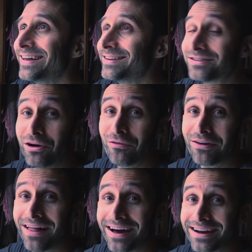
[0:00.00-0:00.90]

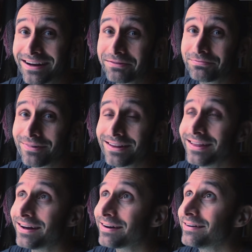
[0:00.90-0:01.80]
silver lining right
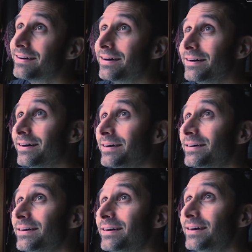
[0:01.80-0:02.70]
there. Uh,
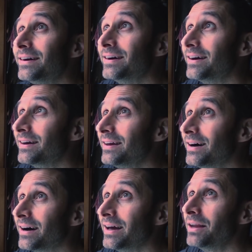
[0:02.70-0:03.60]

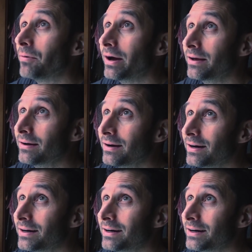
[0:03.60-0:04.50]
yeah, anyway,
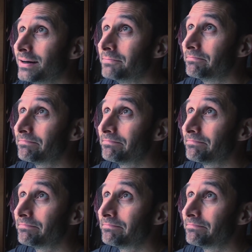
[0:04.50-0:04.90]
uh,